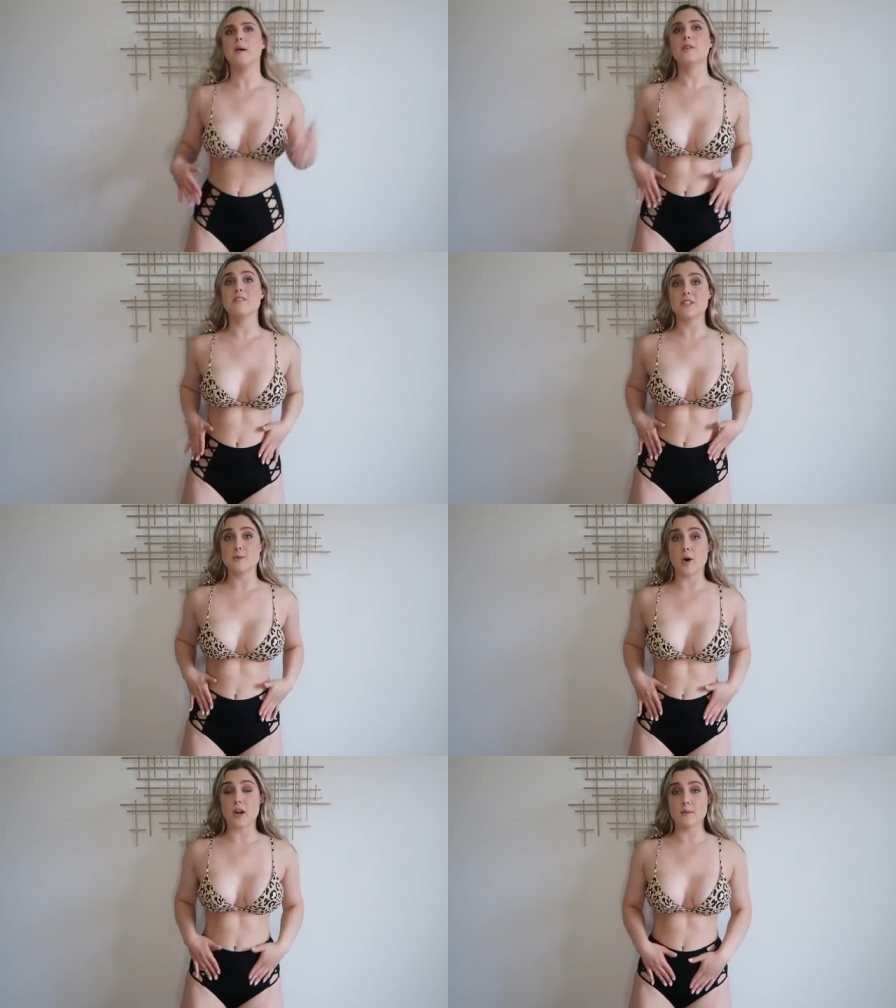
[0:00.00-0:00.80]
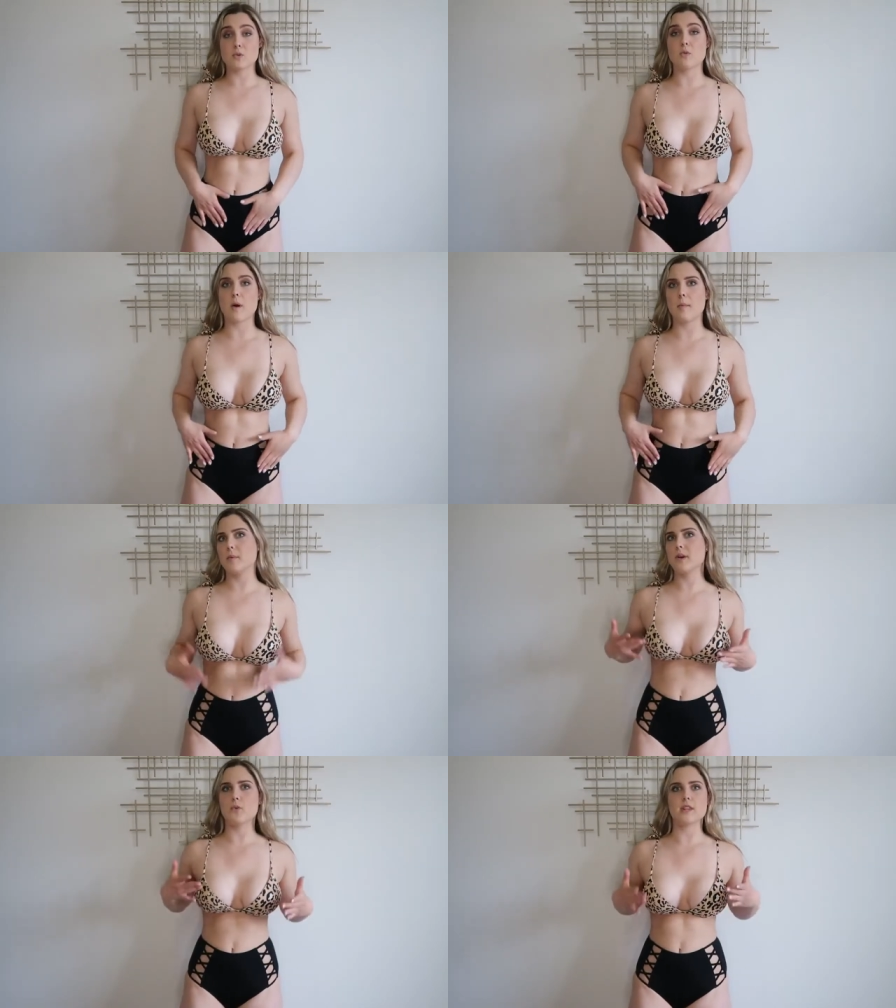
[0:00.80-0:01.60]
I believe these bottoms were
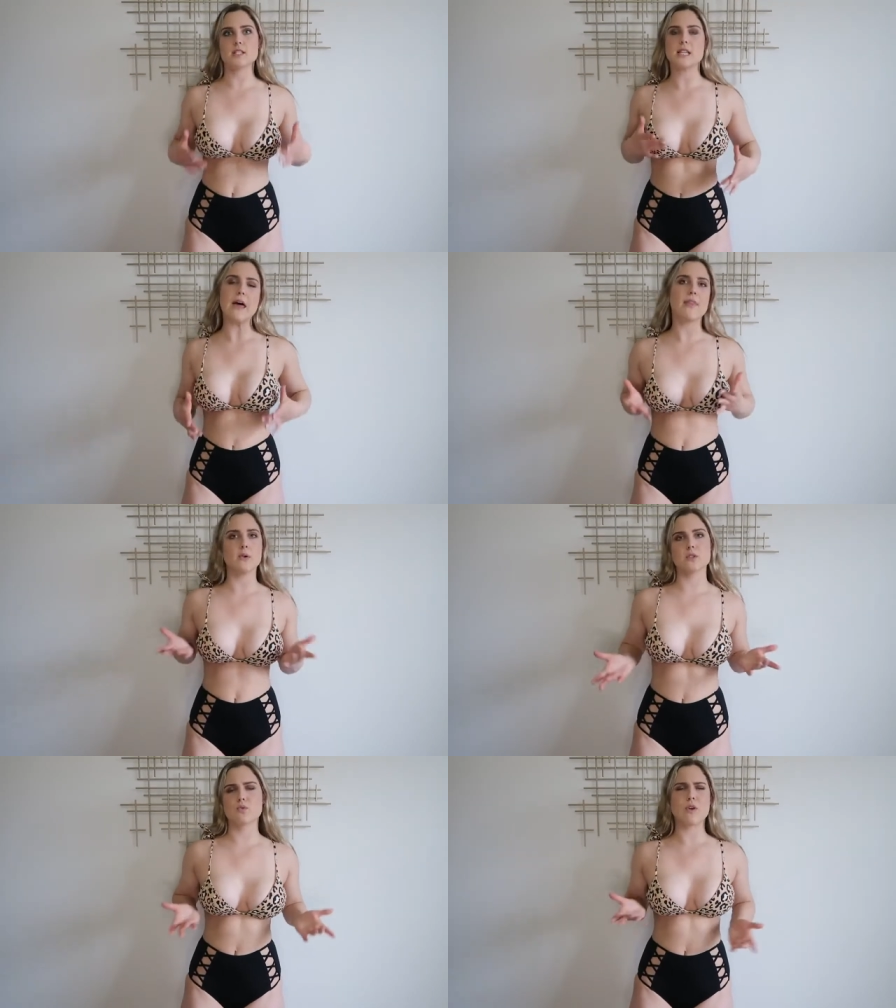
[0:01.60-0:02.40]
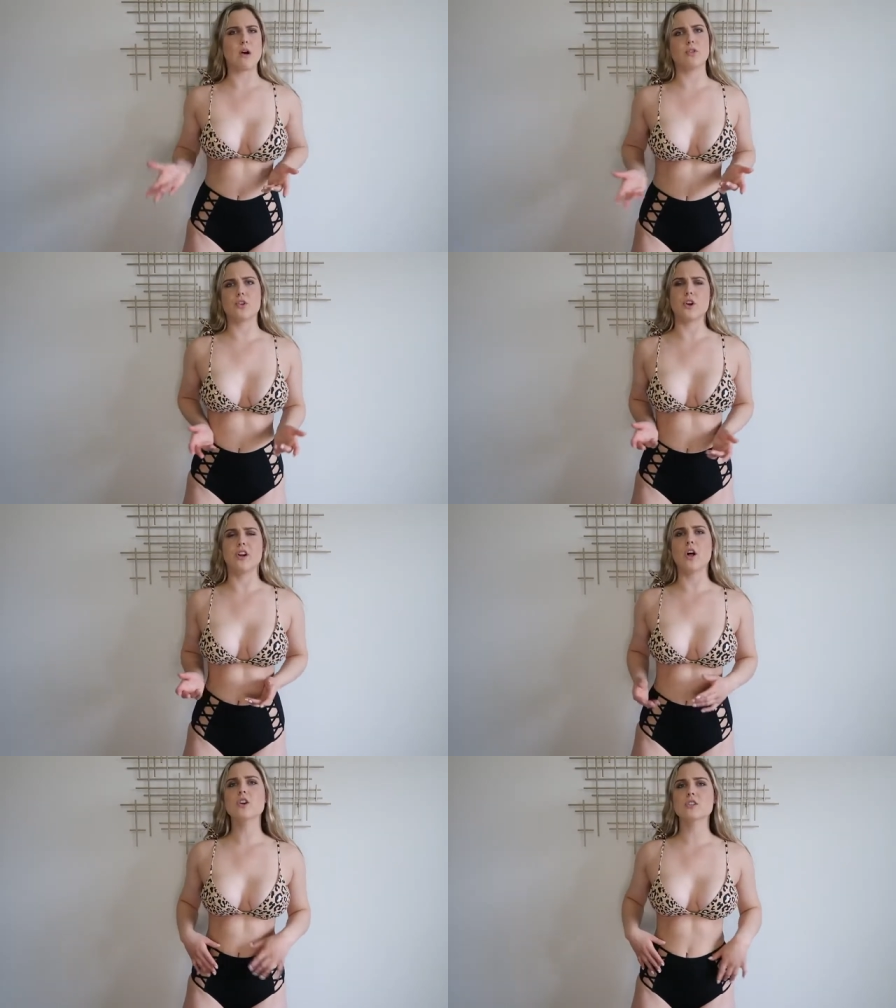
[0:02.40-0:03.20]
probably with a set that was around
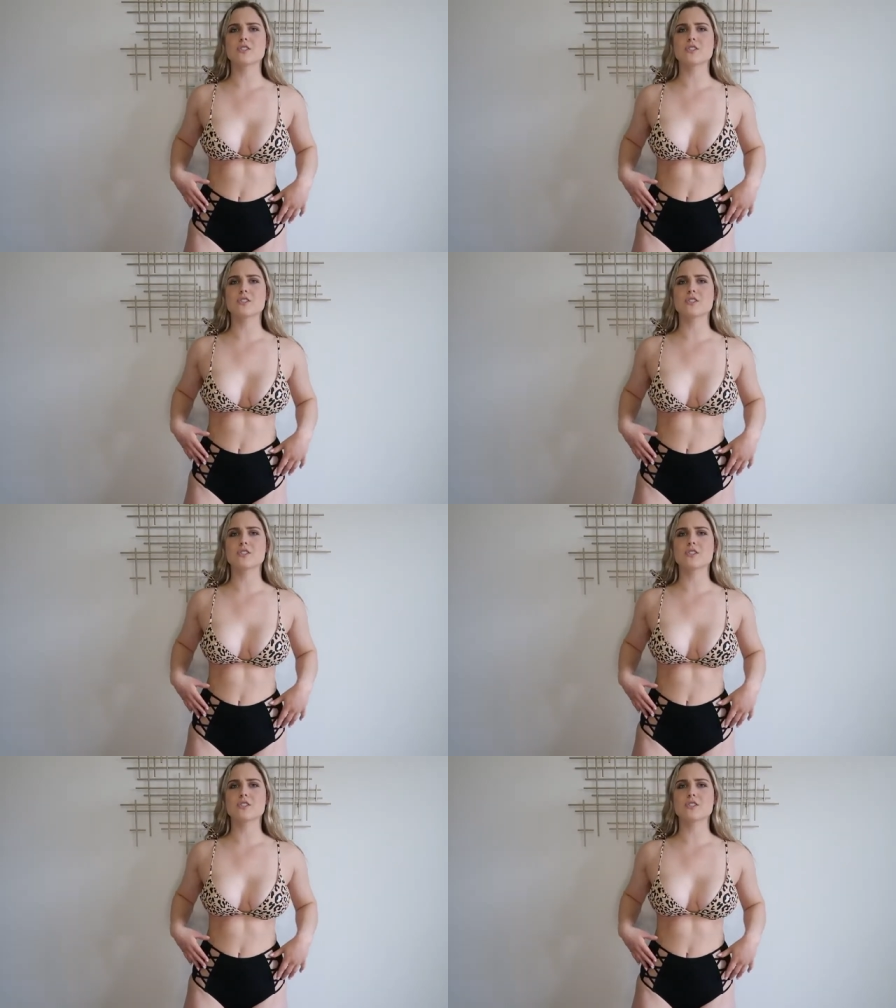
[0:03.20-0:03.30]
$30.